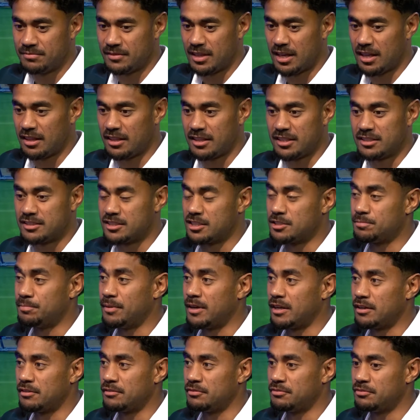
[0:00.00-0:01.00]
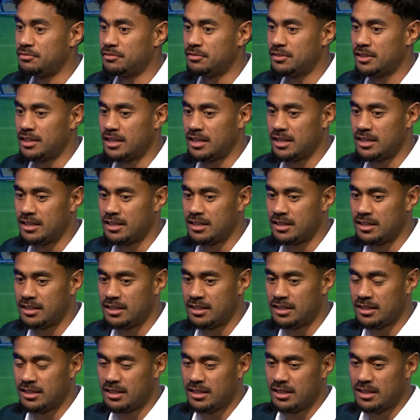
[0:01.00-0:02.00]
think it's just part of. I
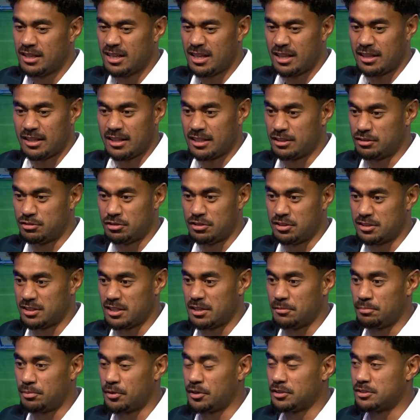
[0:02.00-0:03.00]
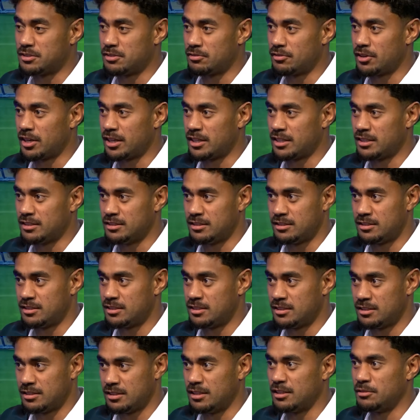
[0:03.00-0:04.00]
think as soon as I approach the ruck,
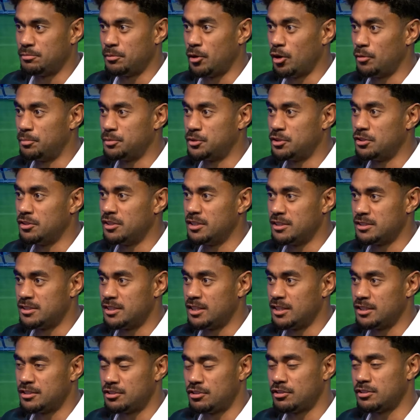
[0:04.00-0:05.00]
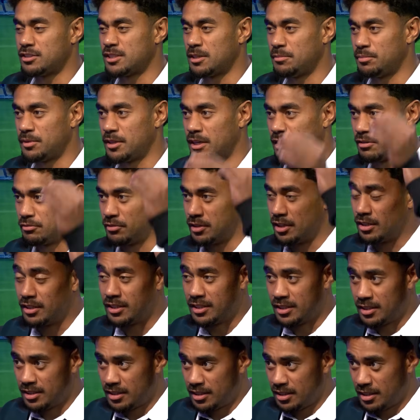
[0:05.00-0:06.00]
it's the opportunity is there. It's not something I really
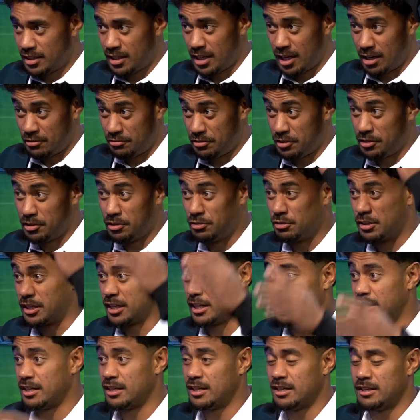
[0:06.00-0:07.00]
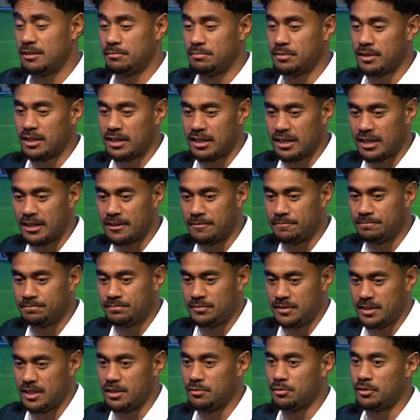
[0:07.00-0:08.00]
look at. But
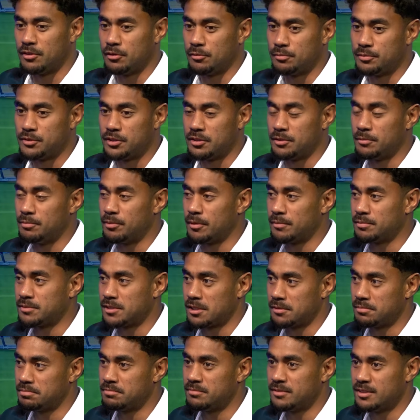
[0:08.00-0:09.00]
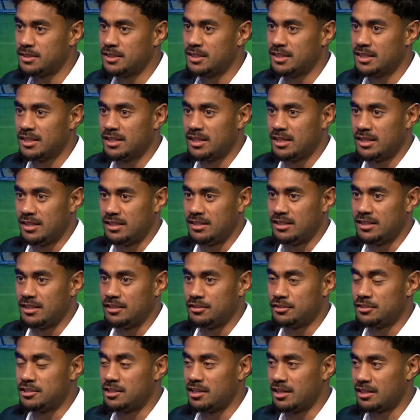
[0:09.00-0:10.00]
when the opportunity pops up, I
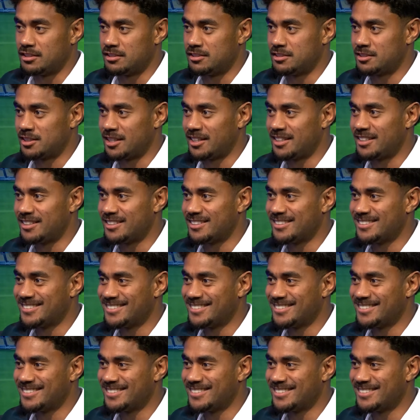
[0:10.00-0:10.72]
usually like to take it.